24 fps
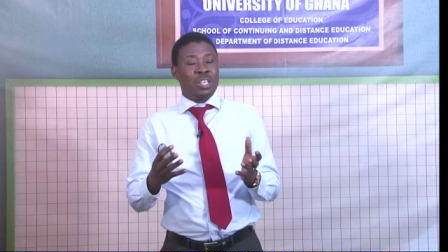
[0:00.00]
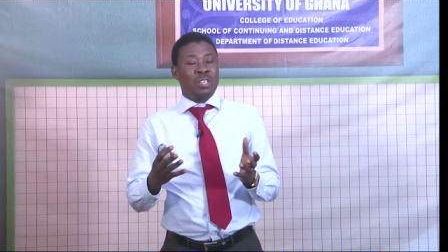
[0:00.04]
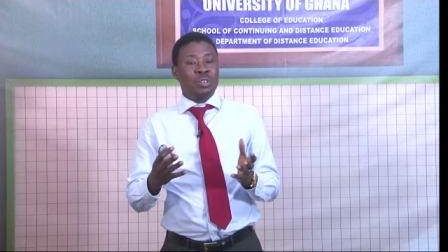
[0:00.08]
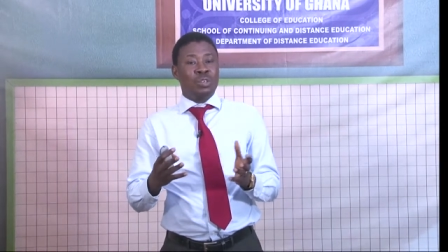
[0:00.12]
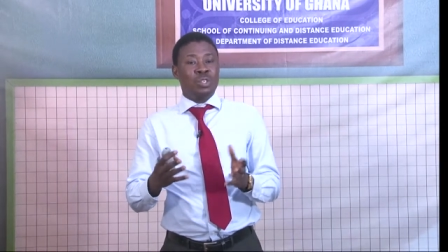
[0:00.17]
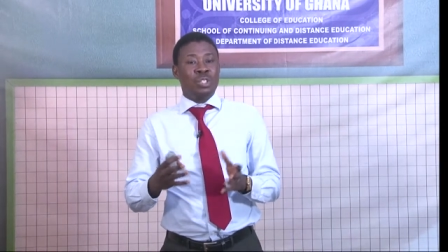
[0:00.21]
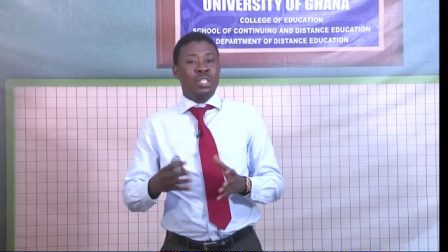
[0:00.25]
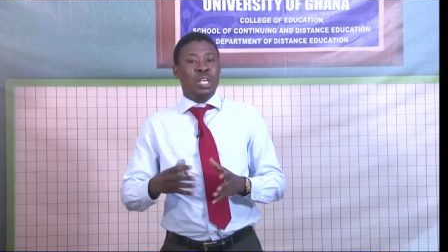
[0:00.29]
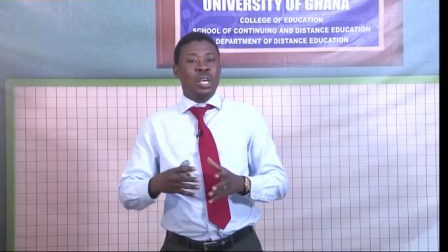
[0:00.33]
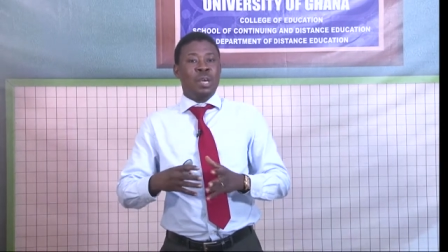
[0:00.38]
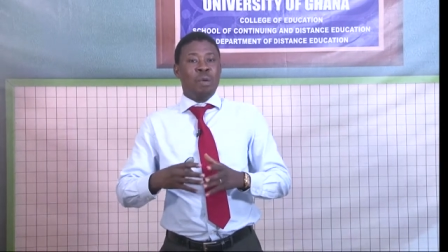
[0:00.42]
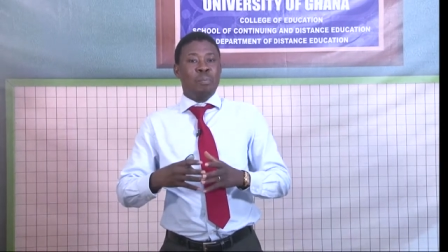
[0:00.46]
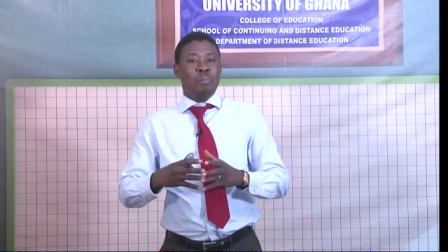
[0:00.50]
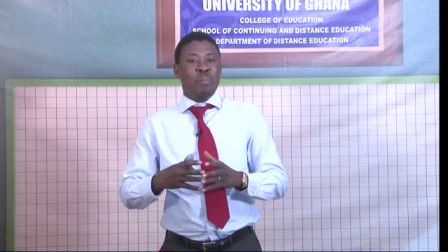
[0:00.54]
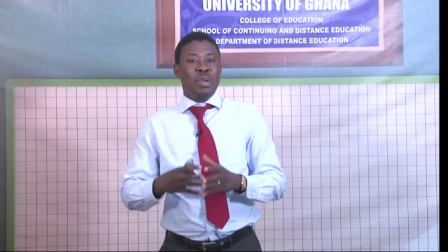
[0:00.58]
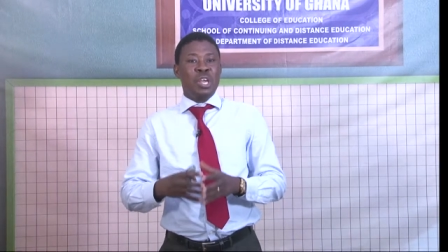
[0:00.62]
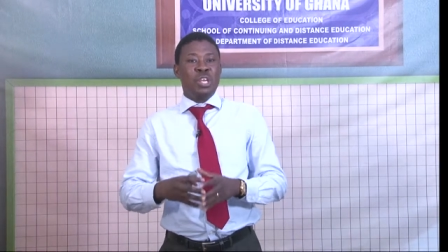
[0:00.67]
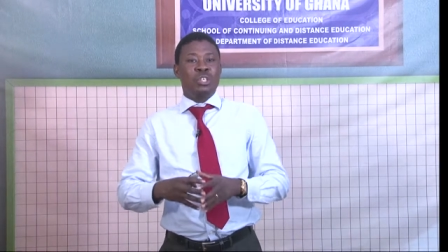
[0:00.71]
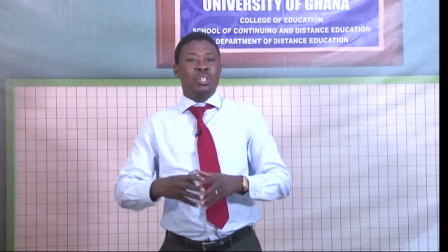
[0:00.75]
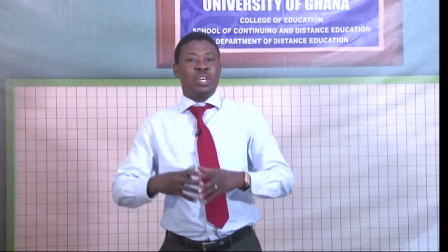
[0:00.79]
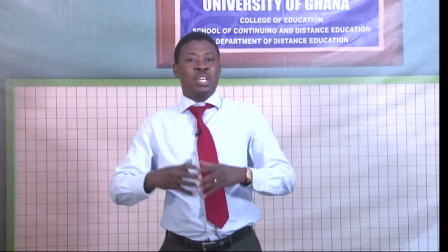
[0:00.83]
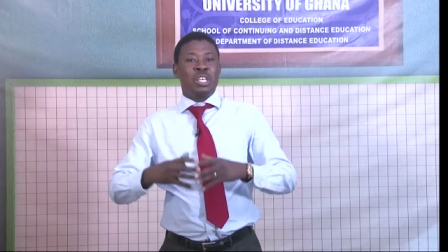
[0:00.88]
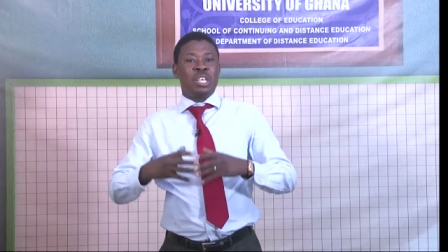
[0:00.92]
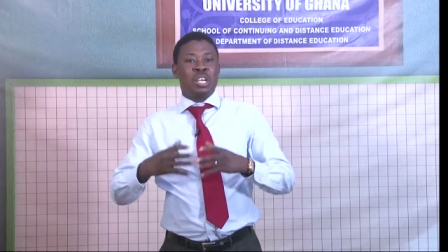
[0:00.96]
NGOs
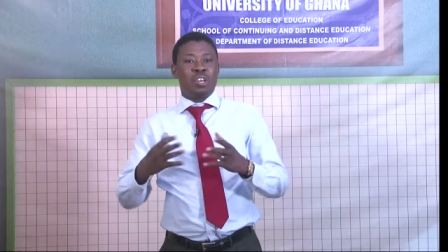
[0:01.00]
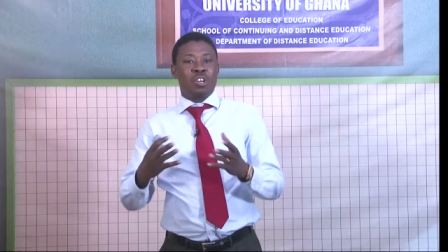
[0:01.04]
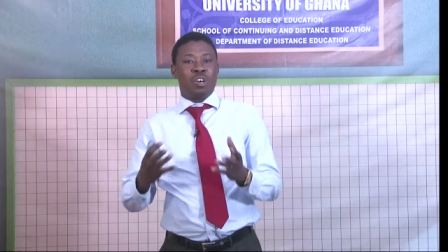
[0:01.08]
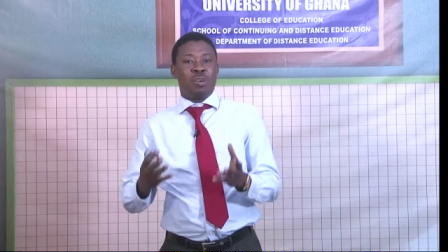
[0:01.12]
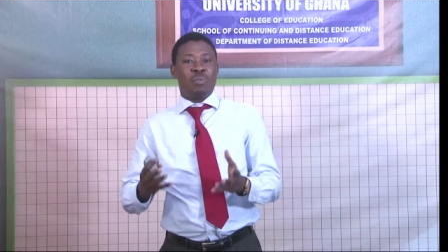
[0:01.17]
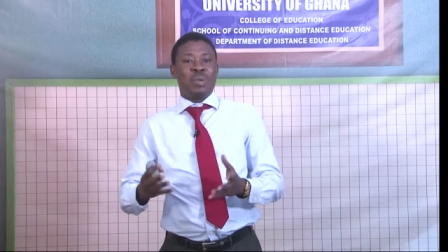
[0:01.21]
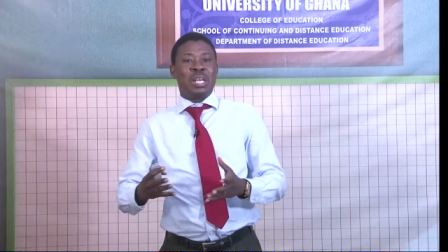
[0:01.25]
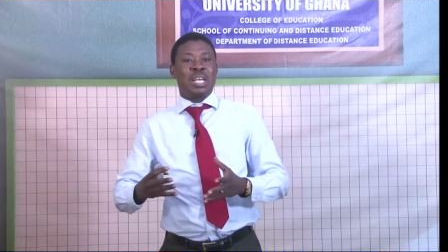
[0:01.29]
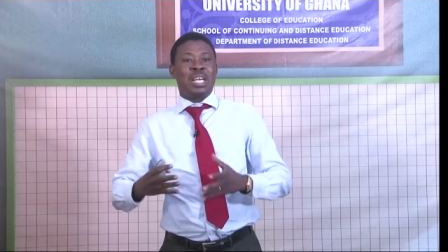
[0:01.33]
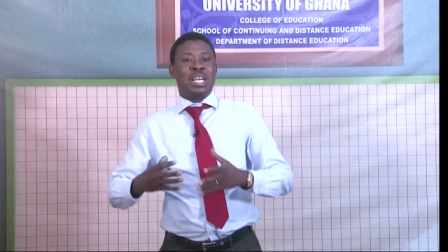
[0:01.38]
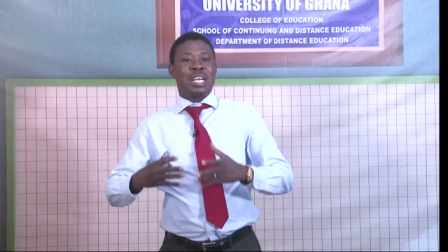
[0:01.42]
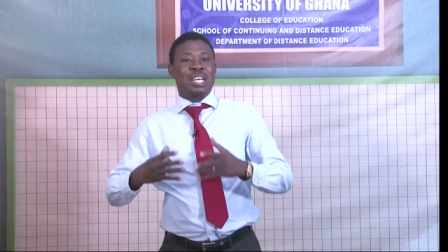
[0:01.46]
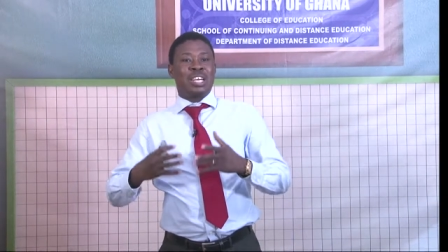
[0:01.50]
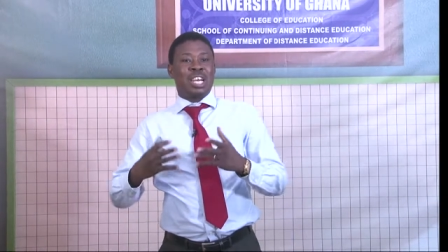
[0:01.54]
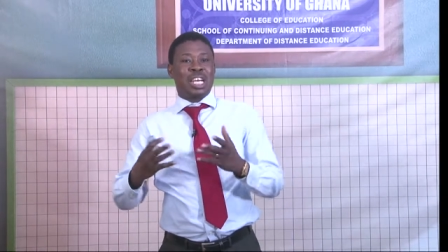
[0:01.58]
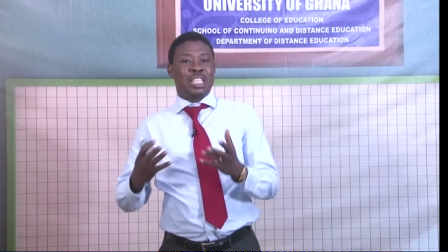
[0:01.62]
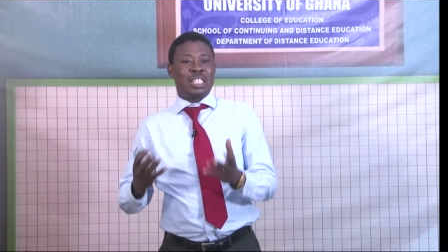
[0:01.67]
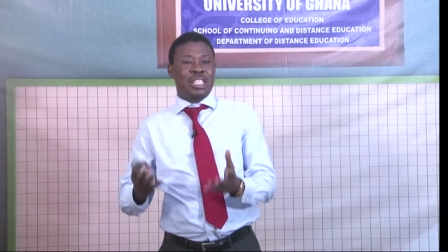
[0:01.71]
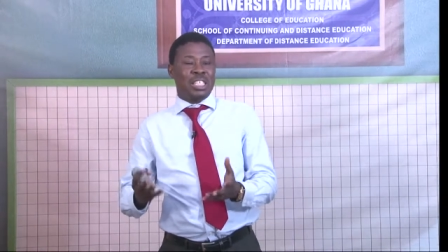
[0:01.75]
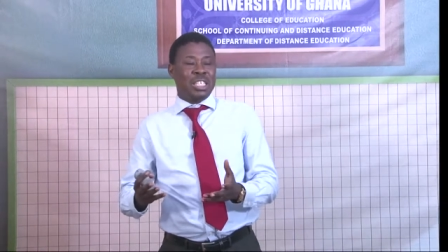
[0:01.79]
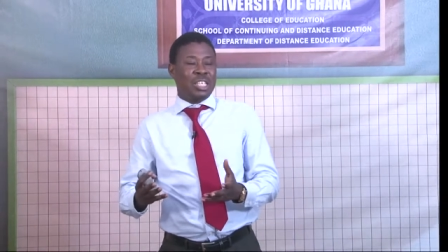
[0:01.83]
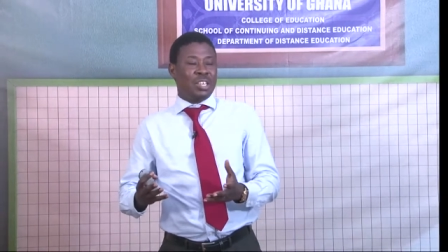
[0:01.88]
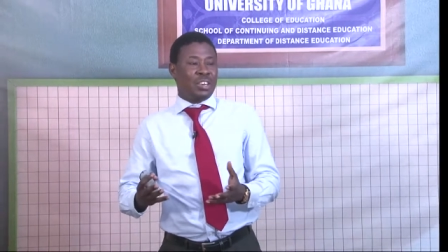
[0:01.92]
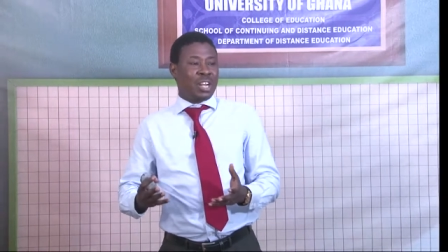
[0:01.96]
based on economic
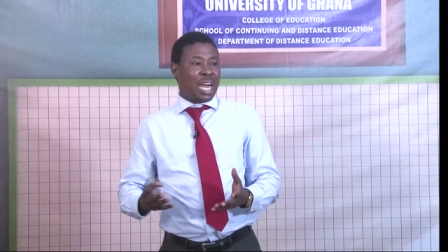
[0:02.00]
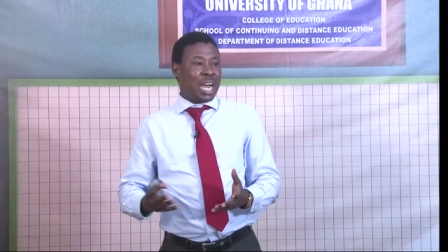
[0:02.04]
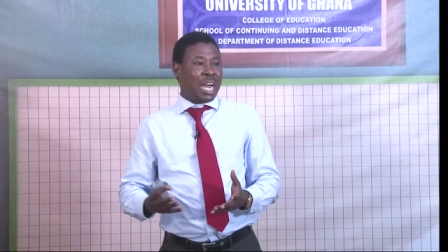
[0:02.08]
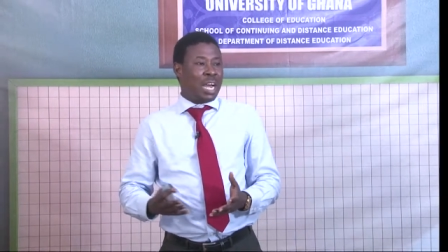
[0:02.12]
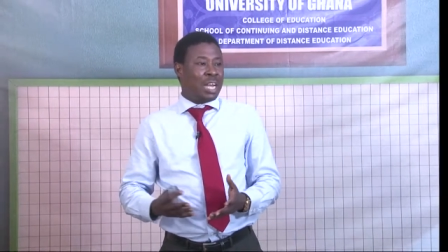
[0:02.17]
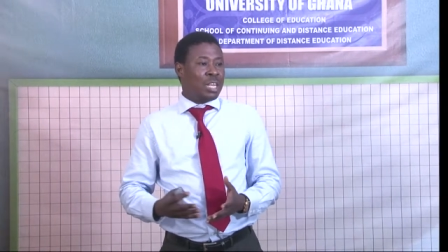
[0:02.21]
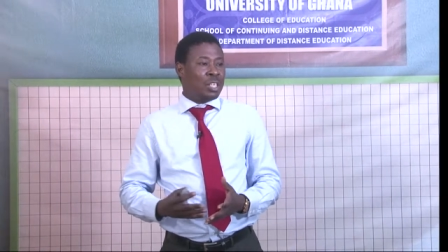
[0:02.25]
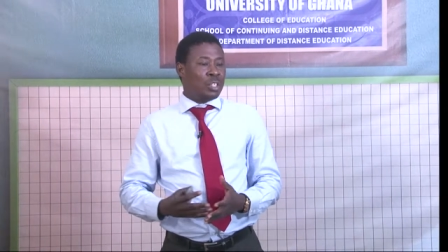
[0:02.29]
criteria.